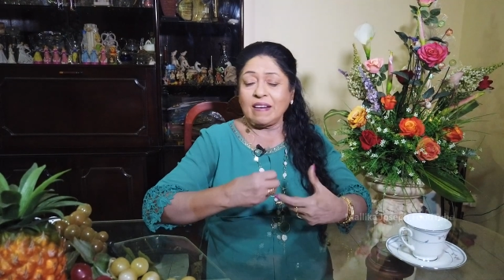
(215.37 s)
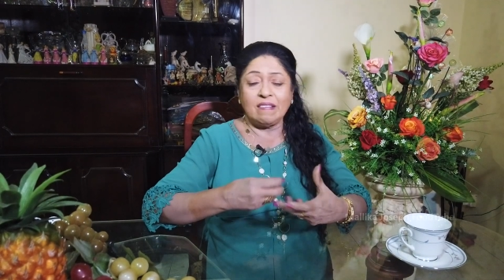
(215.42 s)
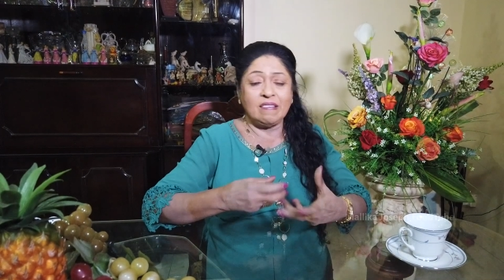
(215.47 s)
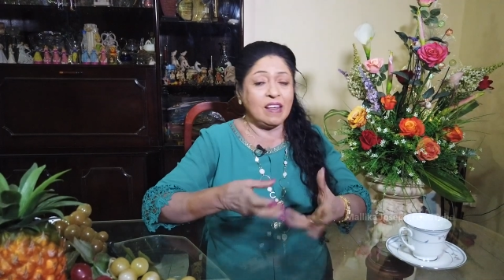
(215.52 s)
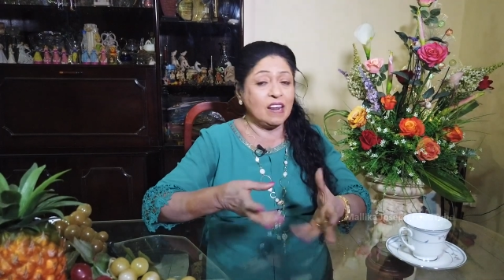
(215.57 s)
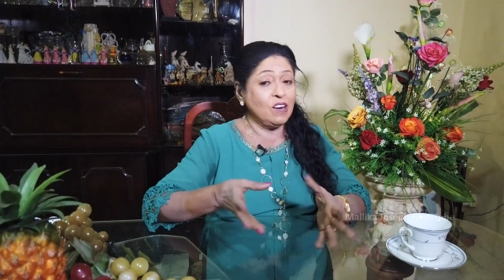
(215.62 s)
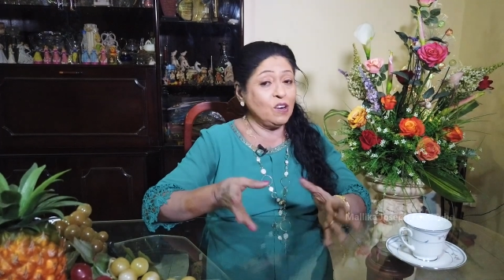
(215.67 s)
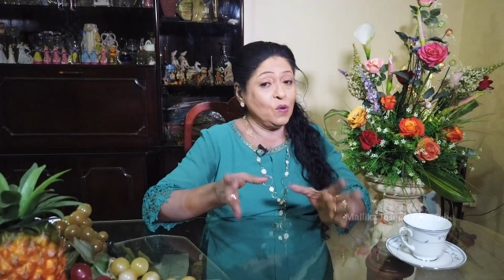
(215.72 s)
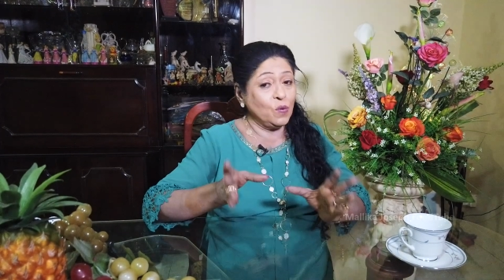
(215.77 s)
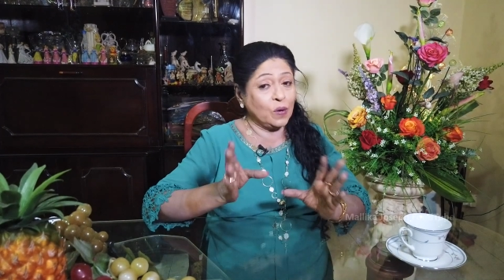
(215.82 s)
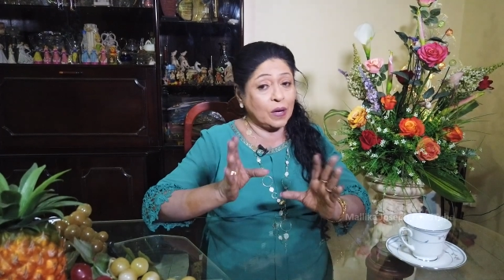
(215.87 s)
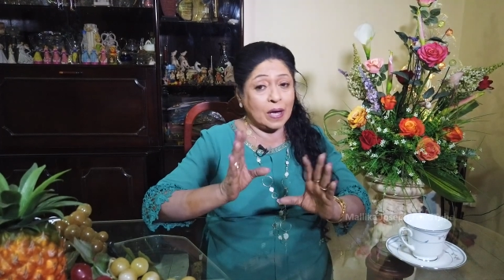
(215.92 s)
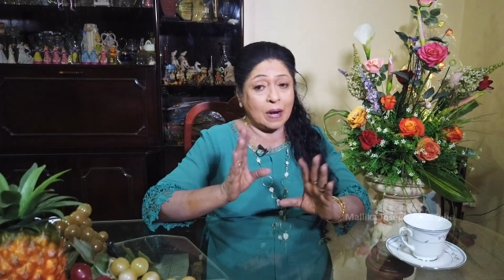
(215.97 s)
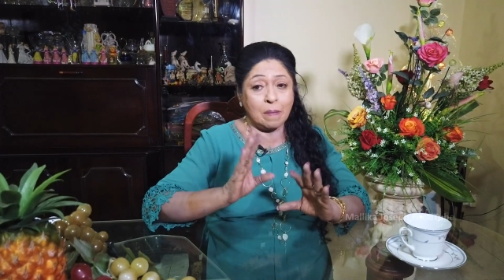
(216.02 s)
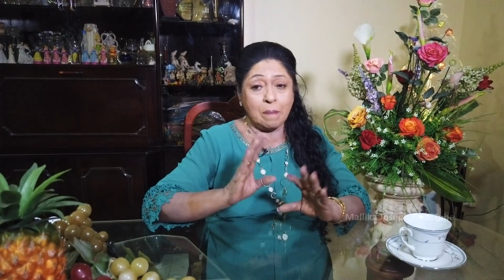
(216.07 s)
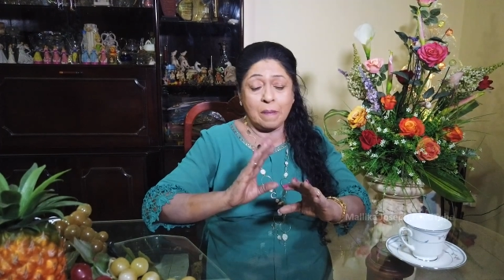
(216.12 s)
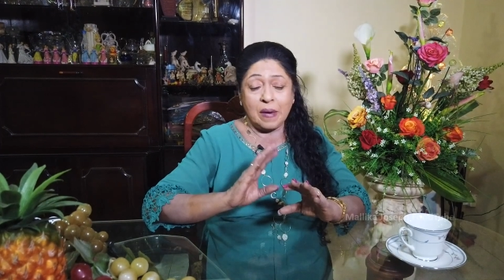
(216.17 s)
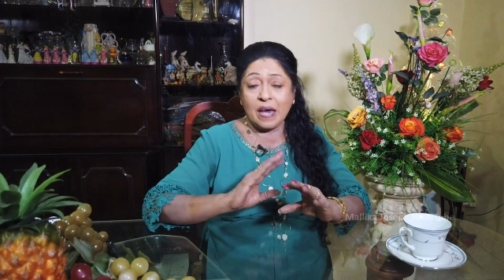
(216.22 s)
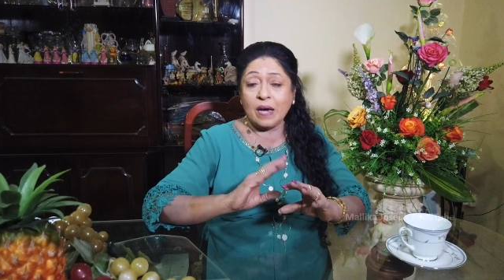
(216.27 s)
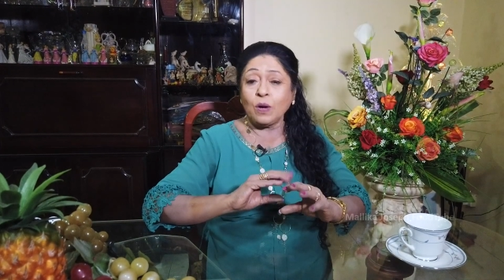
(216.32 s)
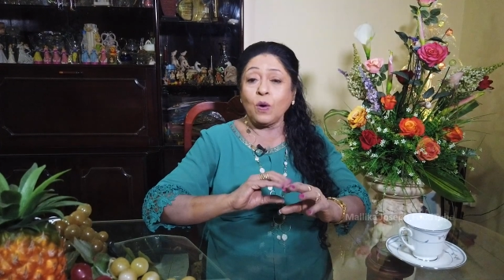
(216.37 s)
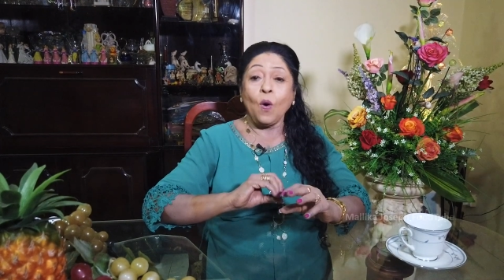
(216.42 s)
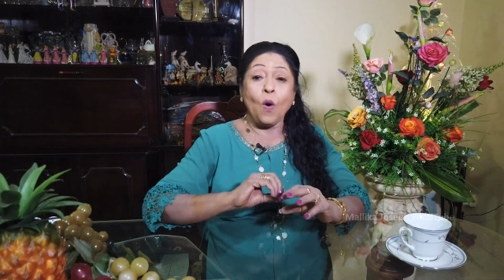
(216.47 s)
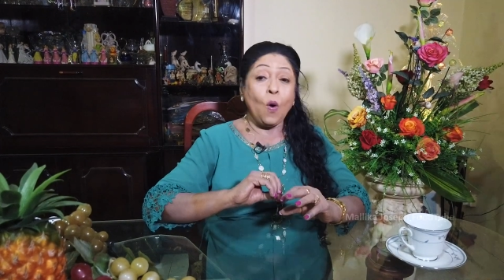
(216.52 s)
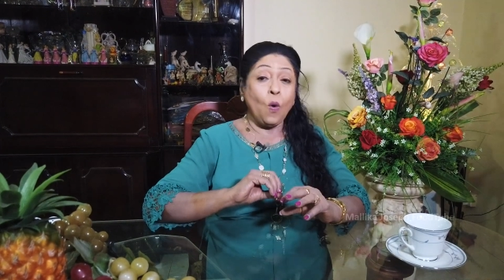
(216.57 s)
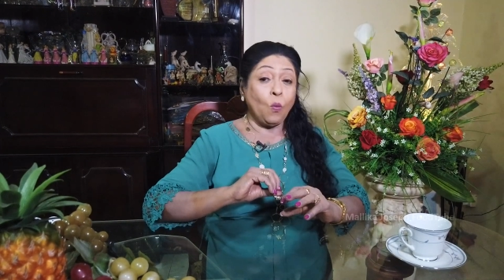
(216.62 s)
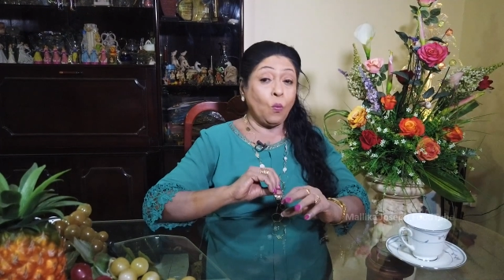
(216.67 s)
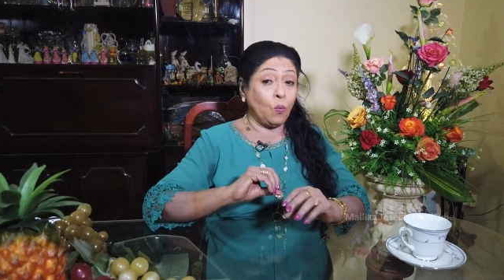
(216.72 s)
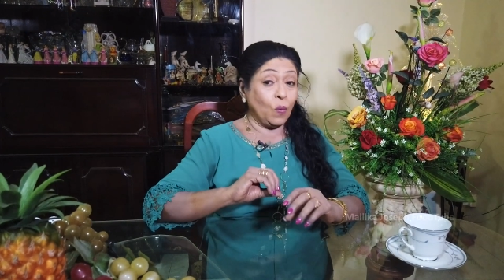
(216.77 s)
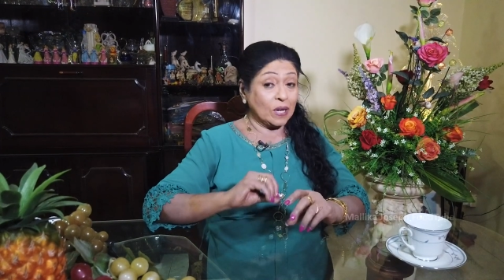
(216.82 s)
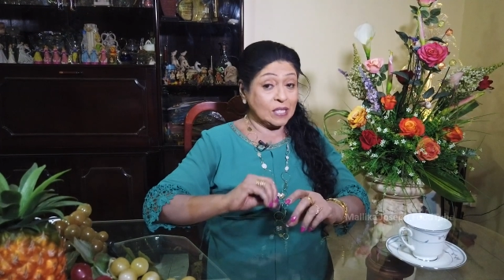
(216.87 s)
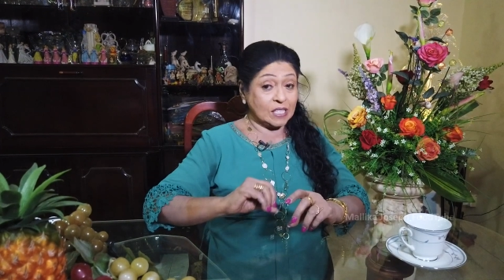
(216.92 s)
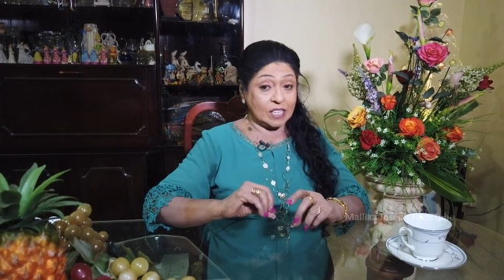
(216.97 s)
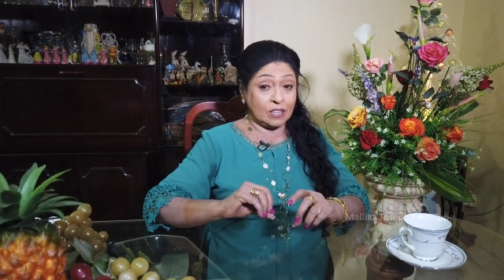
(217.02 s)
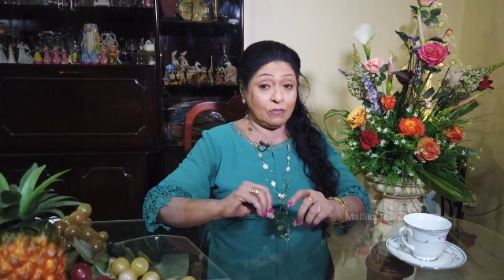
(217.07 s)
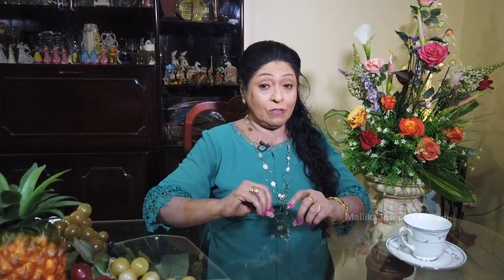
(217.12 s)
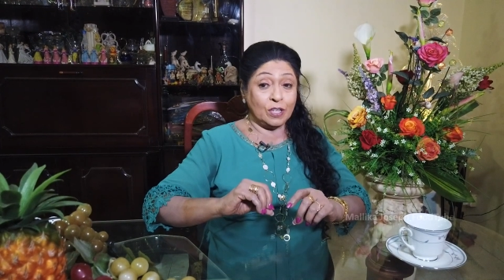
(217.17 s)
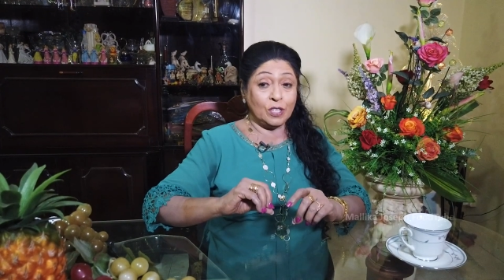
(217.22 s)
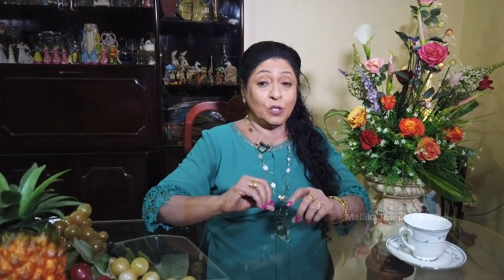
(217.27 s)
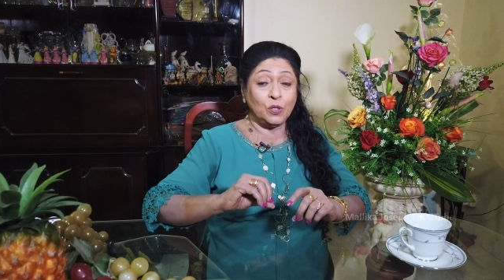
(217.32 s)
and then you can make
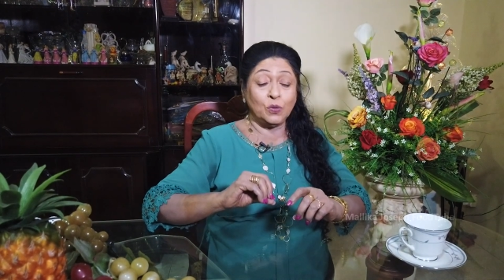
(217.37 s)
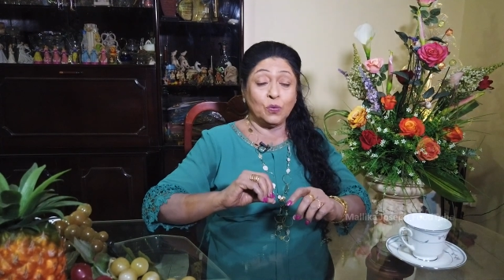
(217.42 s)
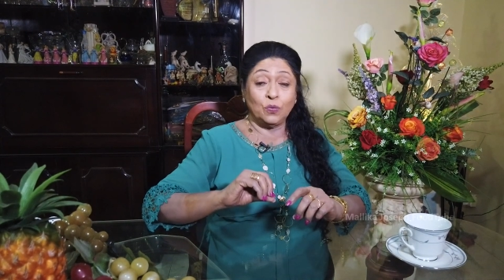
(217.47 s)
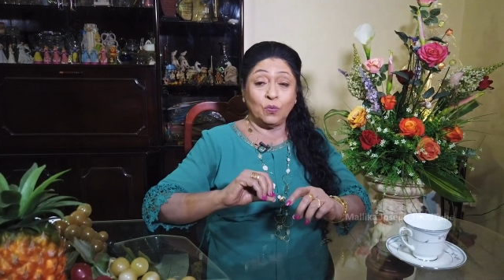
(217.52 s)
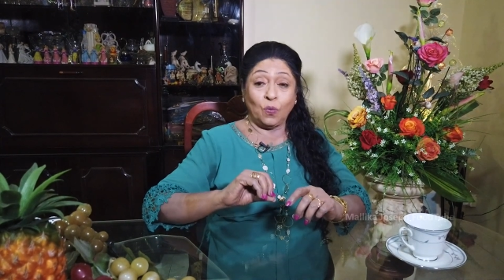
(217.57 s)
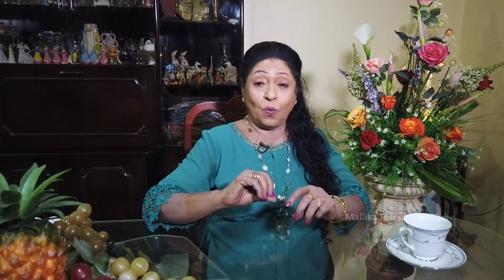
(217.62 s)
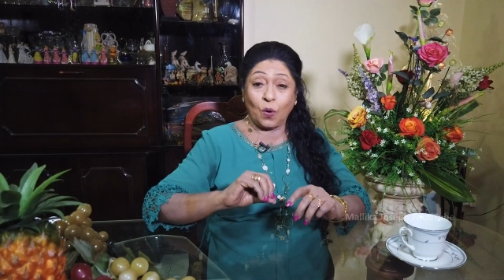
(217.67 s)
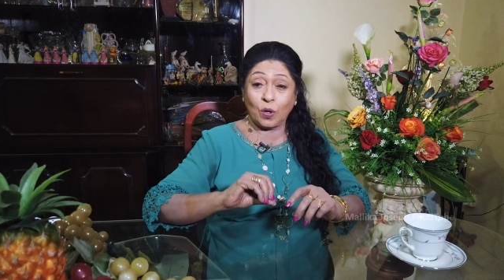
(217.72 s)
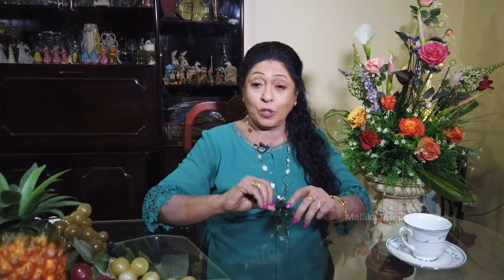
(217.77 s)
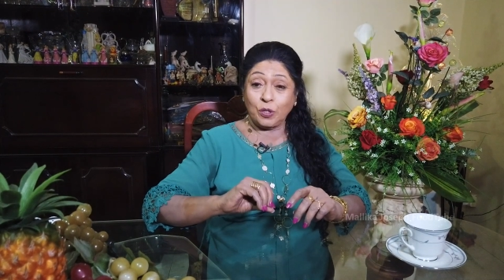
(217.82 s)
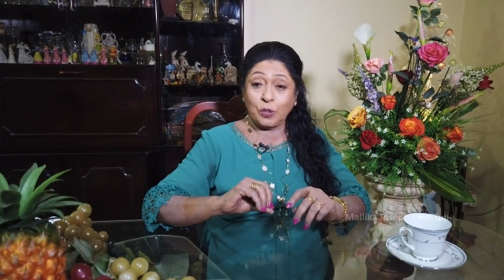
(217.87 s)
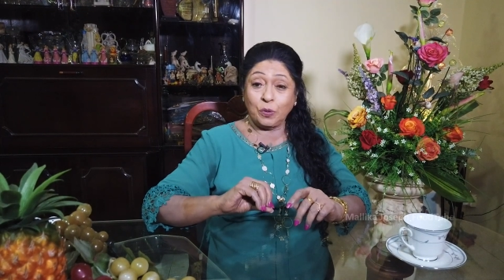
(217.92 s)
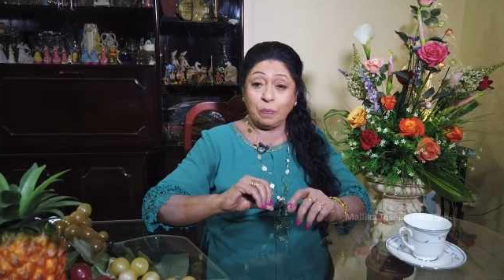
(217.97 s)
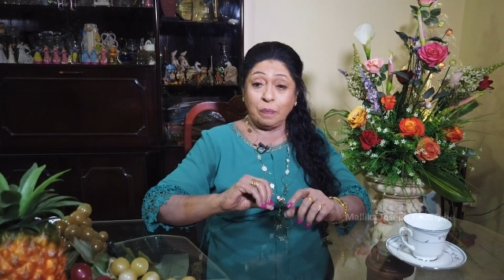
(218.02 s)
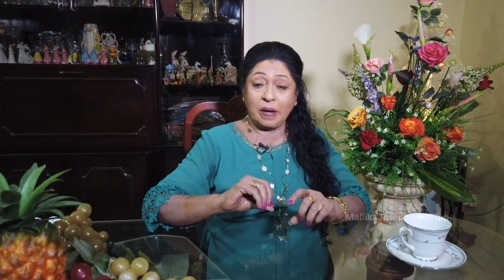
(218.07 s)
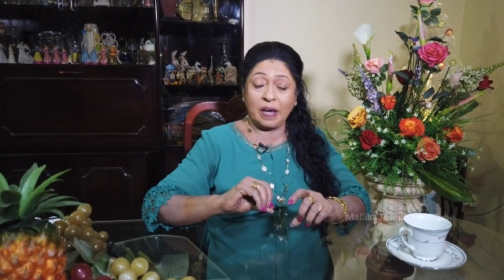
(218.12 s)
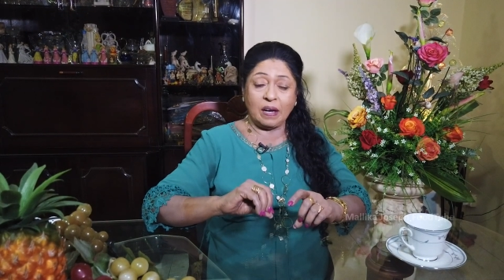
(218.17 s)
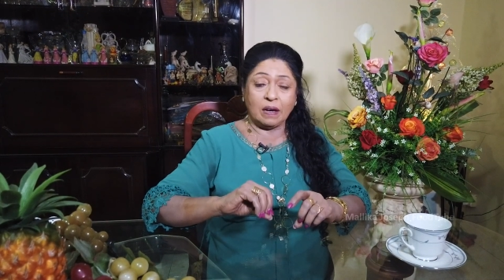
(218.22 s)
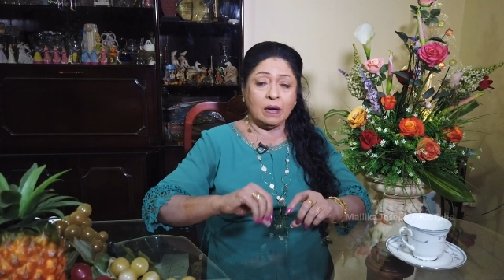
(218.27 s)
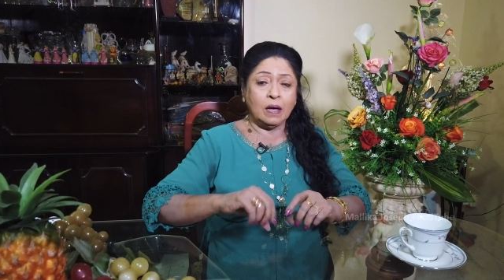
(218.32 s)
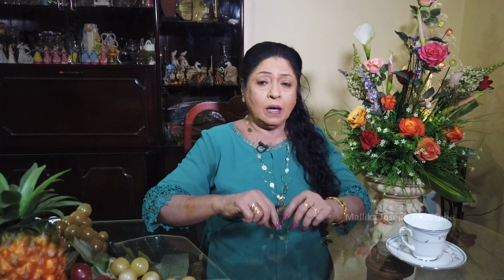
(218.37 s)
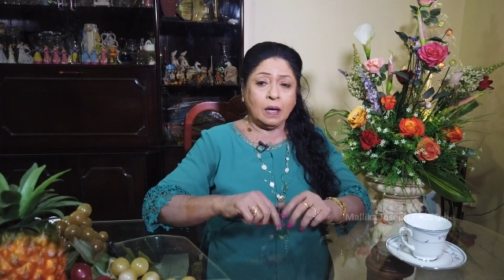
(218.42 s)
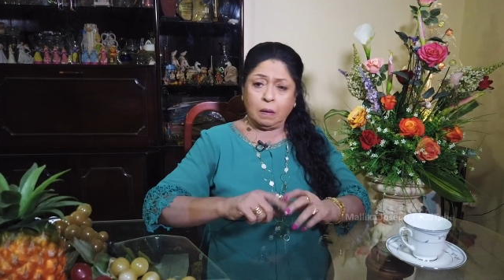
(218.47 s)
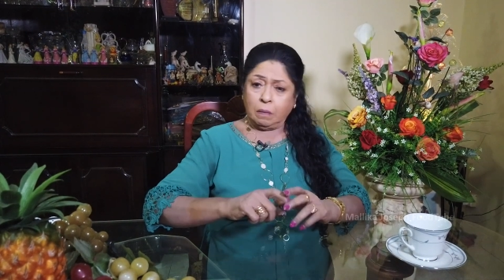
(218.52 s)
whatever you want to make.